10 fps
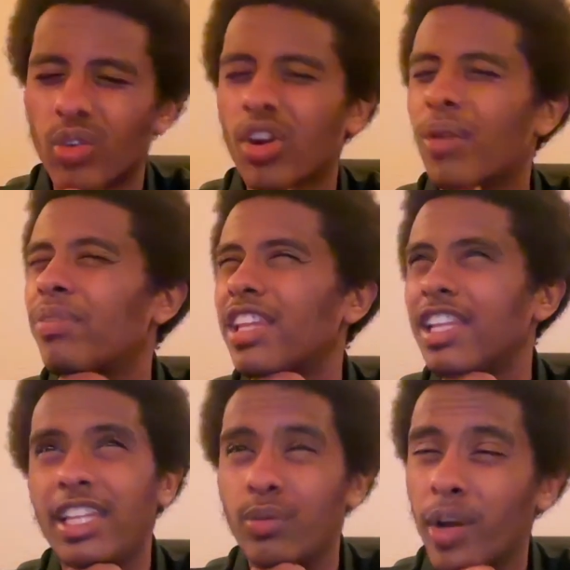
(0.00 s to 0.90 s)

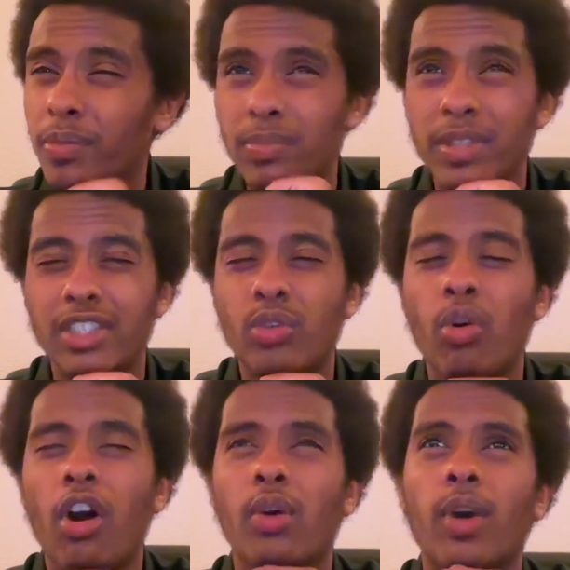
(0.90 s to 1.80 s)
completely rubs me the
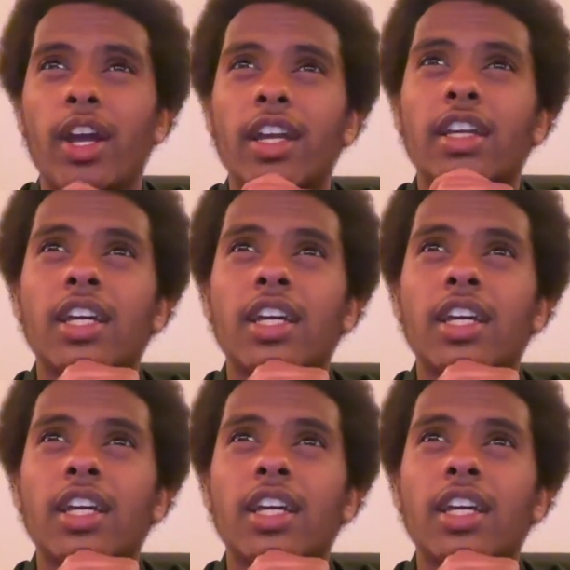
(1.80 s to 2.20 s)
wrong way.